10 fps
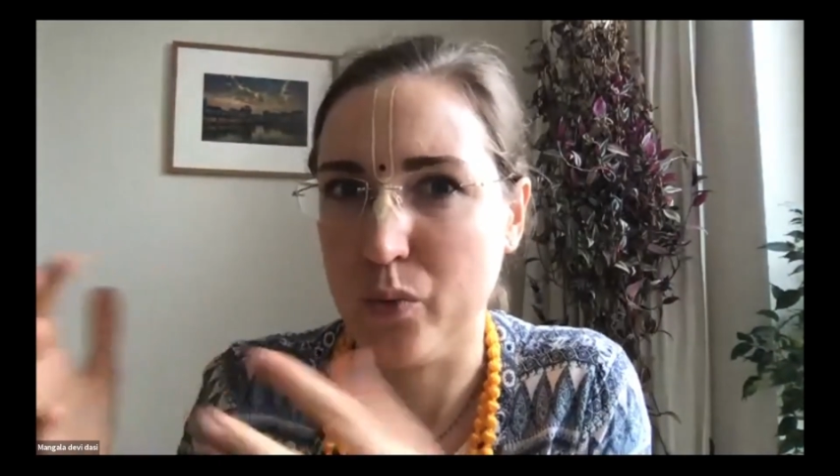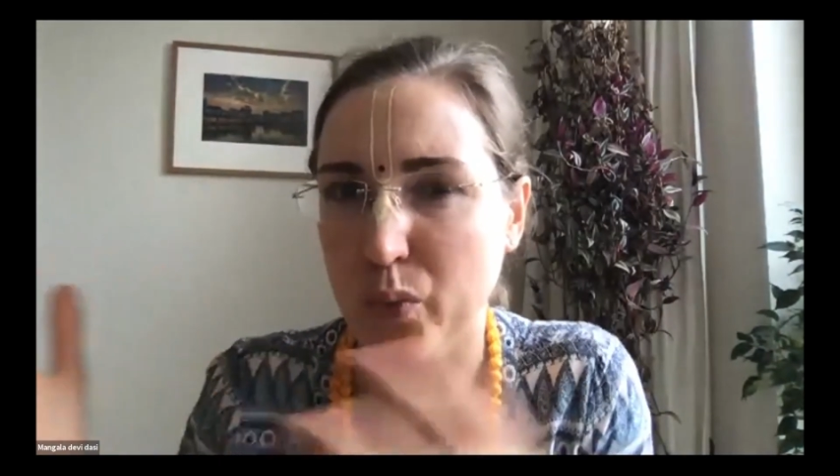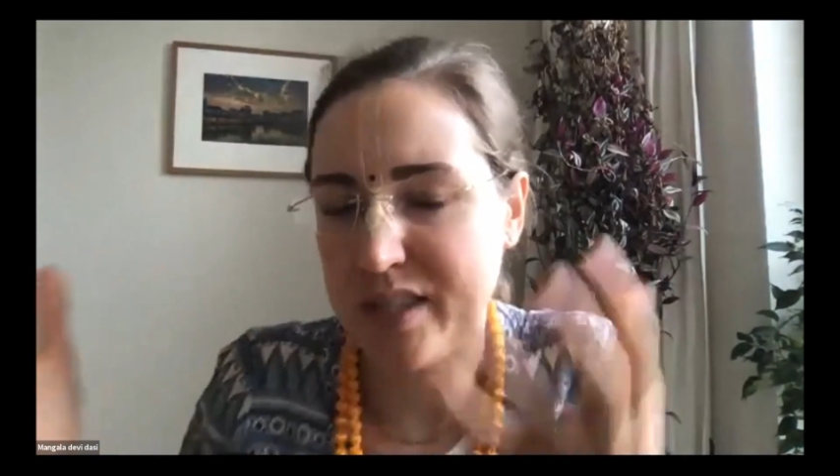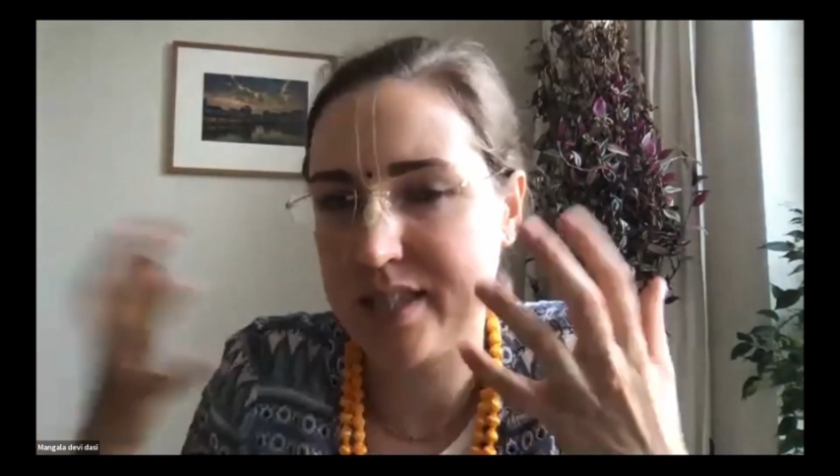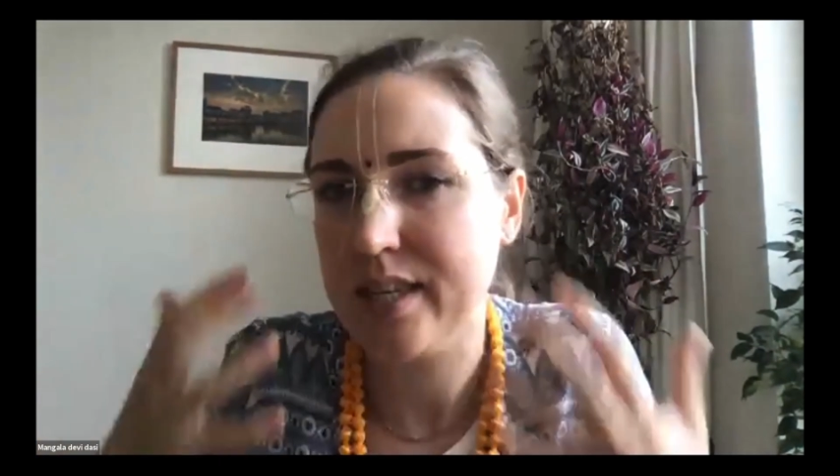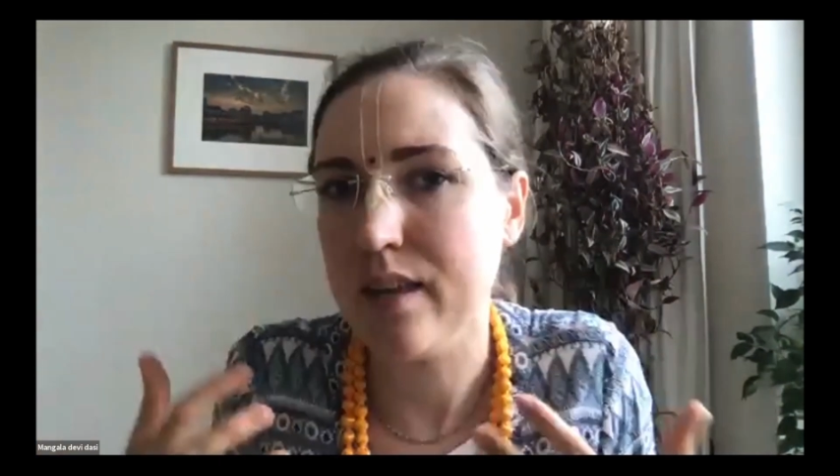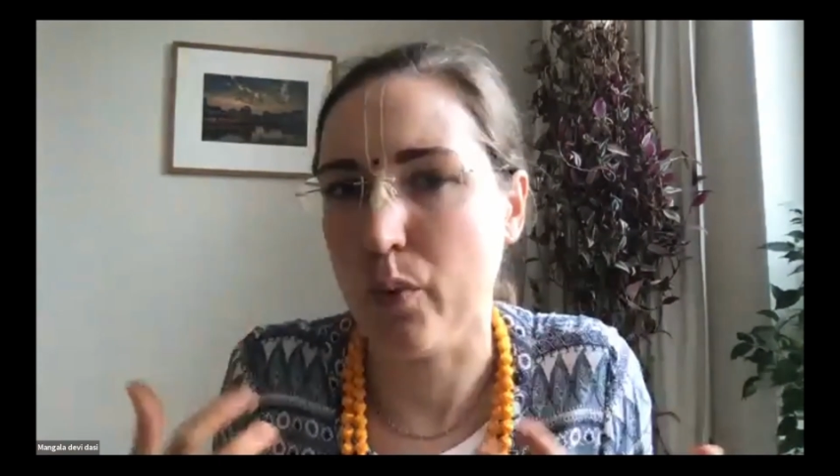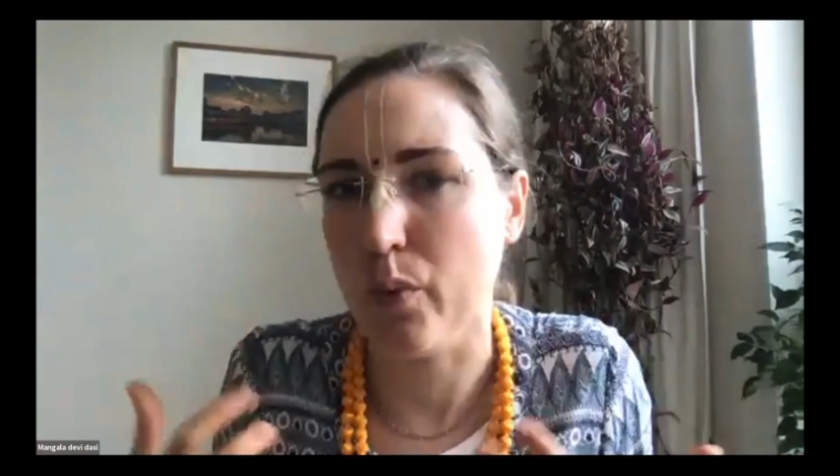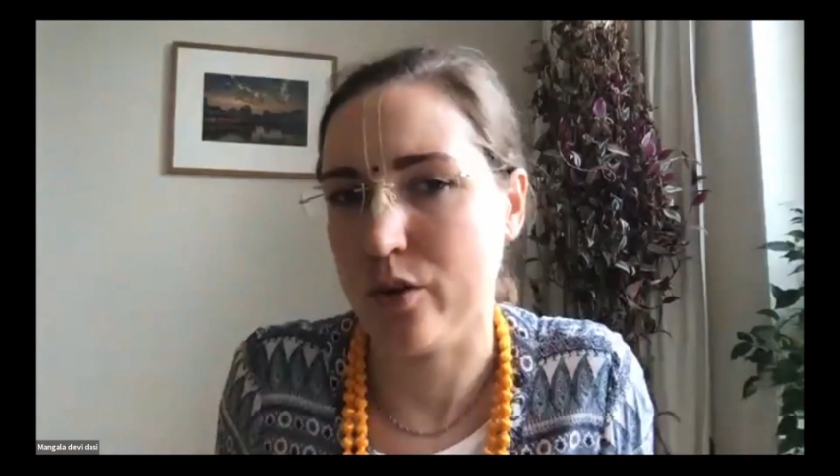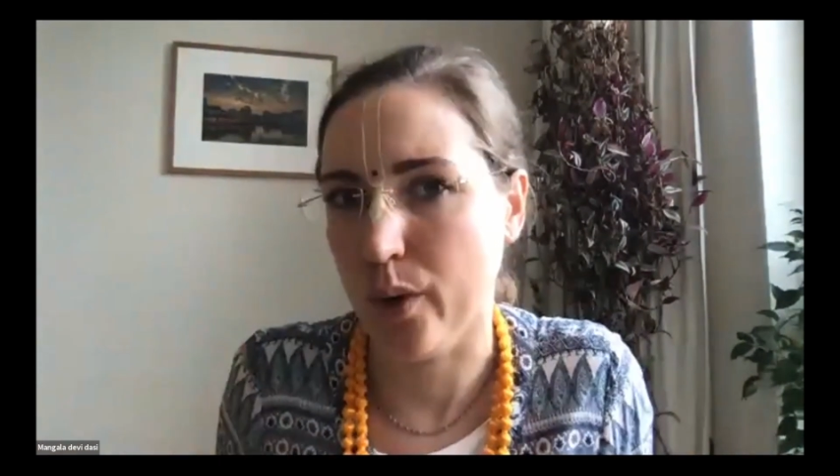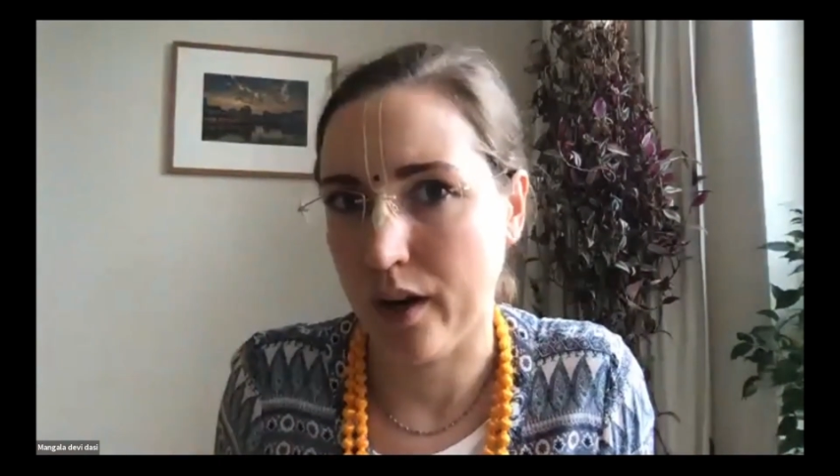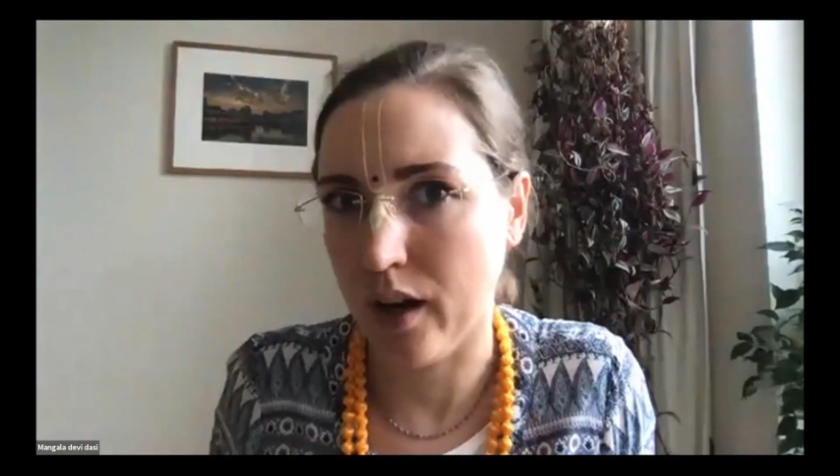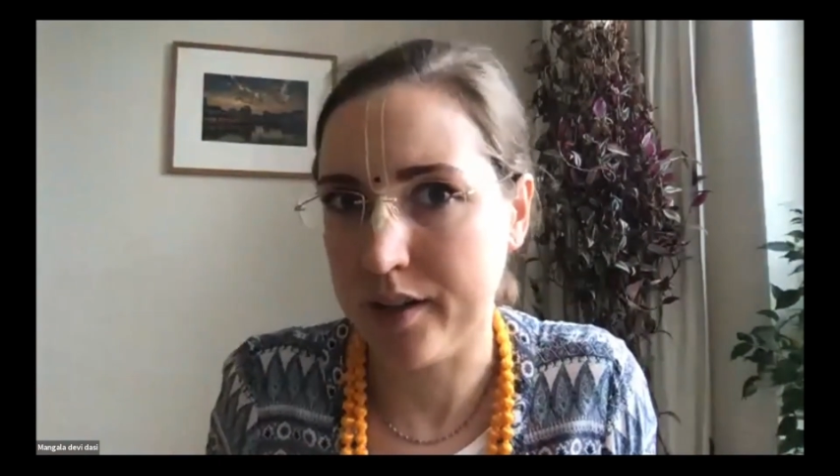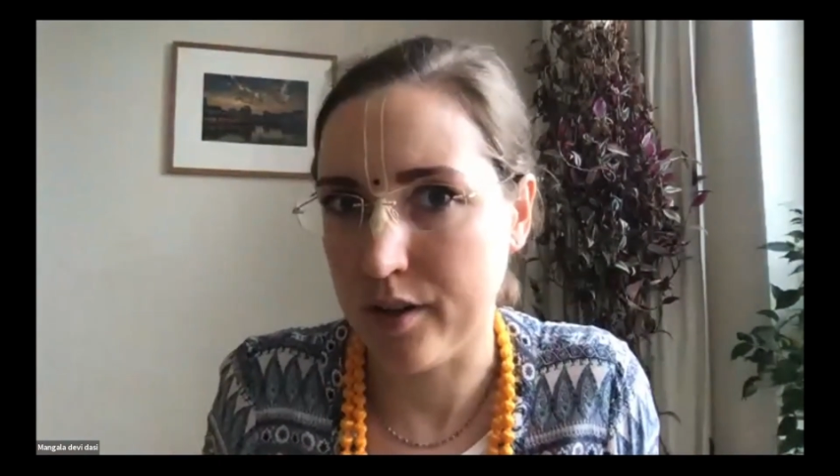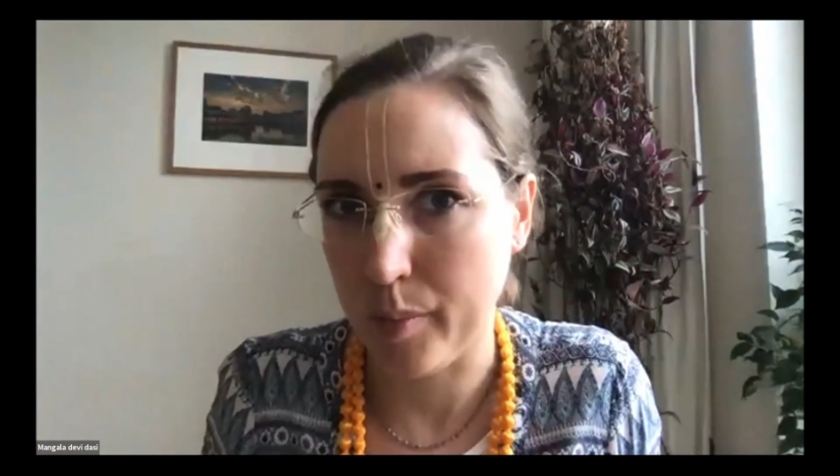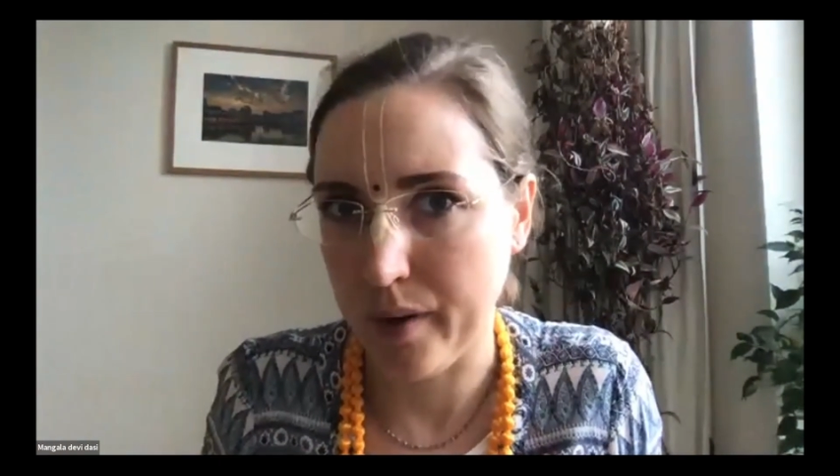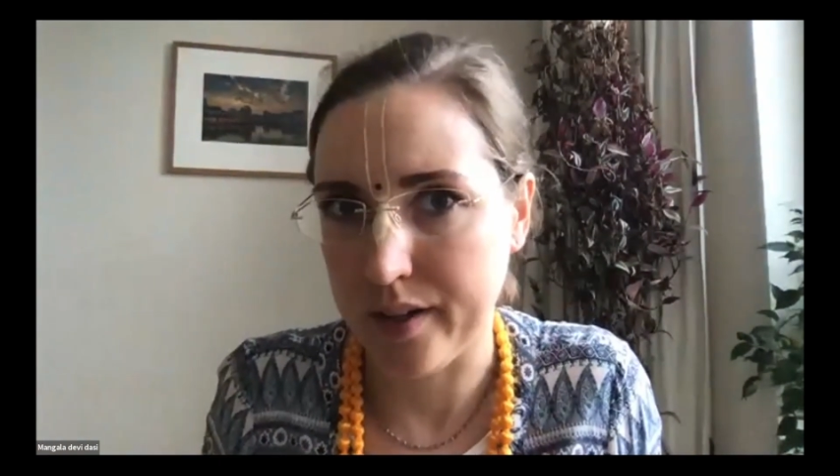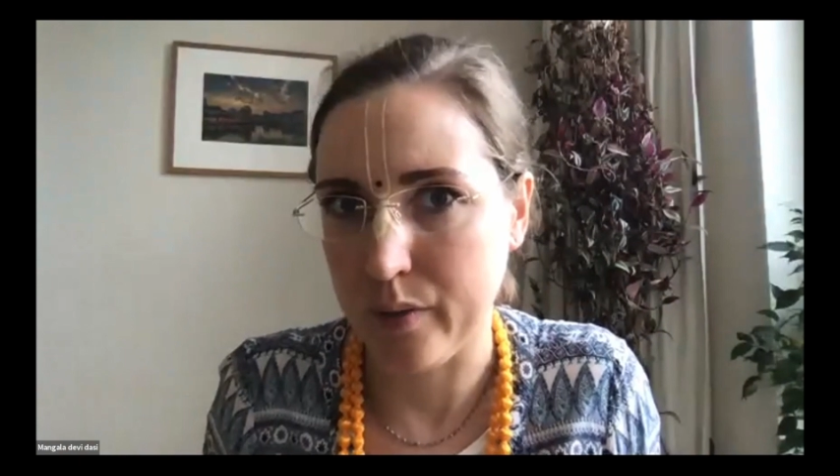We see what's going on in our body.